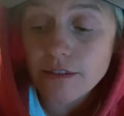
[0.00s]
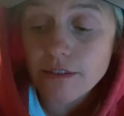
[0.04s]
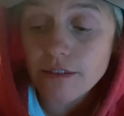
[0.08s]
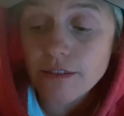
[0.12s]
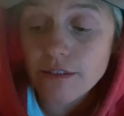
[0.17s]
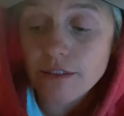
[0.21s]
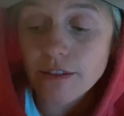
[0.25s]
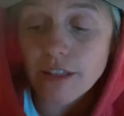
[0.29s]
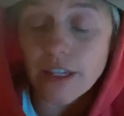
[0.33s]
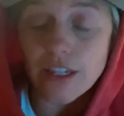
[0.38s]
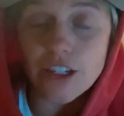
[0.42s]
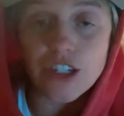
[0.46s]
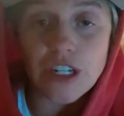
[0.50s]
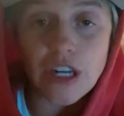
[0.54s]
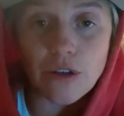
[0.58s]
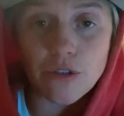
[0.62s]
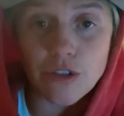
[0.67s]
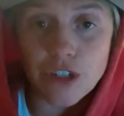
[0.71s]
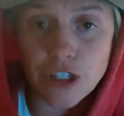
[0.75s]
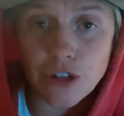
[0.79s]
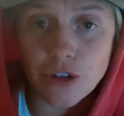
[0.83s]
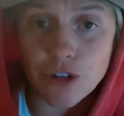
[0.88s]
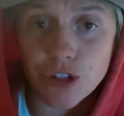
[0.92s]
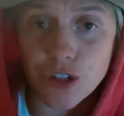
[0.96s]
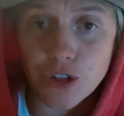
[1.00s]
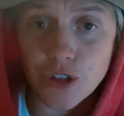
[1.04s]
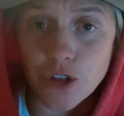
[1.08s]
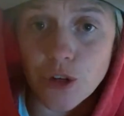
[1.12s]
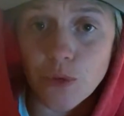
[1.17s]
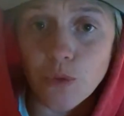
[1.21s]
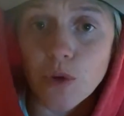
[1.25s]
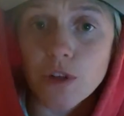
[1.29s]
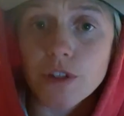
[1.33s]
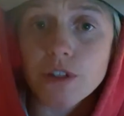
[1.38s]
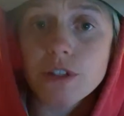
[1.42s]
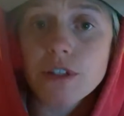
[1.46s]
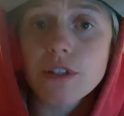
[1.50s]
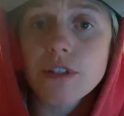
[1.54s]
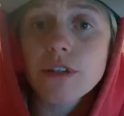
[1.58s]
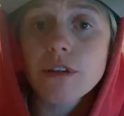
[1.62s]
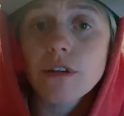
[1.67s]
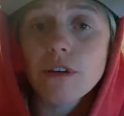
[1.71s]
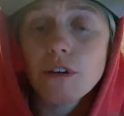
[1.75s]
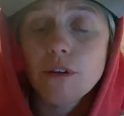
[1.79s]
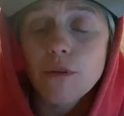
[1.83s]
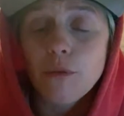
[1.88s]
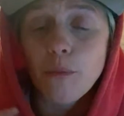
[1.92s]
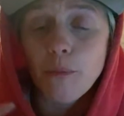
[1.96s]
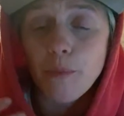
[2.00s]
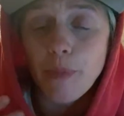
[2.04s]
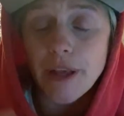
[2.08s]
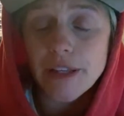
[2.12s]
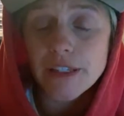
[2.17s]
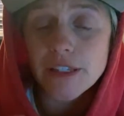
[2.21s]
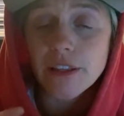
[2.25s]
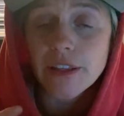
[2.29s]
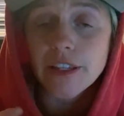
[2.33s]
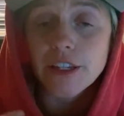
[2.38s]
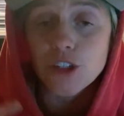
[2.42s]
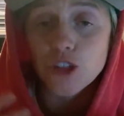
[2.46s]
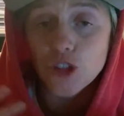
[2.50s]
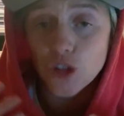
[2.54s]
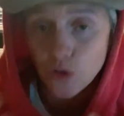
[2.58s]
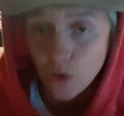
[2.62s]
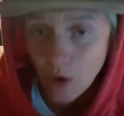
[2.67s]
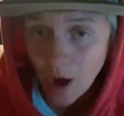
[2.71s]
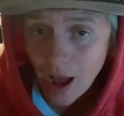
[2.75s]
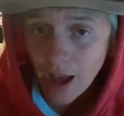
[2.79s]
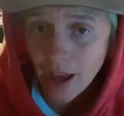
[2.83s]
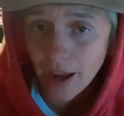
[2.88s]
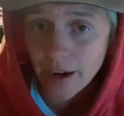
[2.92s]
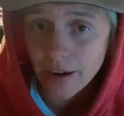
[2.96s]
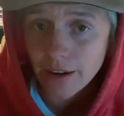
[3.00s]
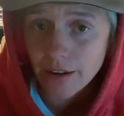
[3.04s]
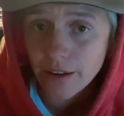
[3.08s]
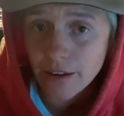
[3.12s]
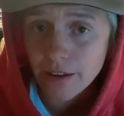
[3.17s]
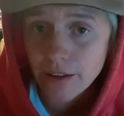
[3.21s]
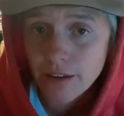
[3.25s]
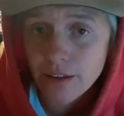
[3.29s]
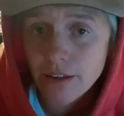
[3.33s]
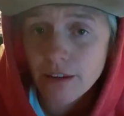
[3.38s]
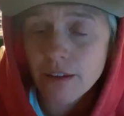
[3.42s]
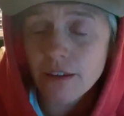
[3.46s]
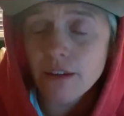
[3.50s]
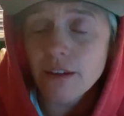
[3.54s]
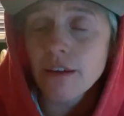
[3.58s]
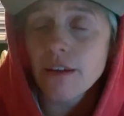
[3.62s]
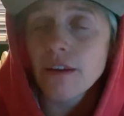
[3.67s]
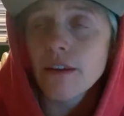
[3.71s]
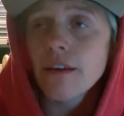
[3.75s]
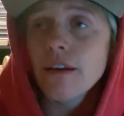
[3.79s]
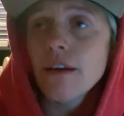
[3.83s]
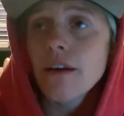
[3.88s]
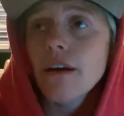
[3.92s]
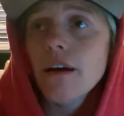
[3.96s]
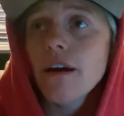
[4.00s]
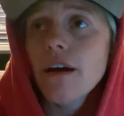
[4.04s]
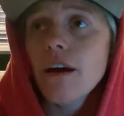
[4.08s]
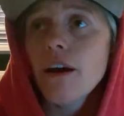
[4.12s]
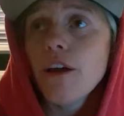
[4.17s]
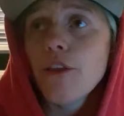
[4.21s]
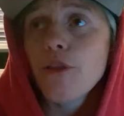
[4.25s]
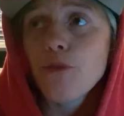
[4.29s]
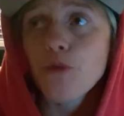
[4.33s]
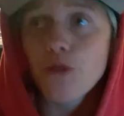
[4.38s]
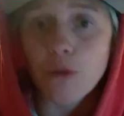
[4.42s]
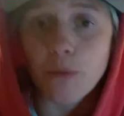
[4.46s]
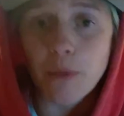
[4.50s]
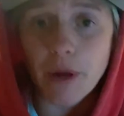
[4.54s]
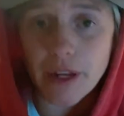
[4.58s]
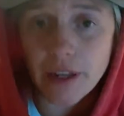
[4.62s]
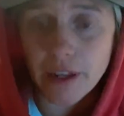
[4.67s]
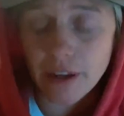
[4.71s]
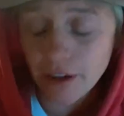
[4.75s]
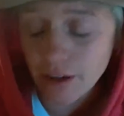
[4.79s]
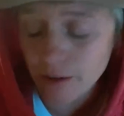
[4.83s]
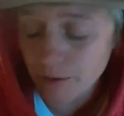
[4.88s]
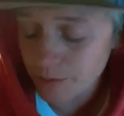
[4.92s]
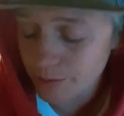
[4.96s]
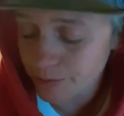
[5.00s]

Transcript: that Sheldon Jeter Jr. was basically tried through the media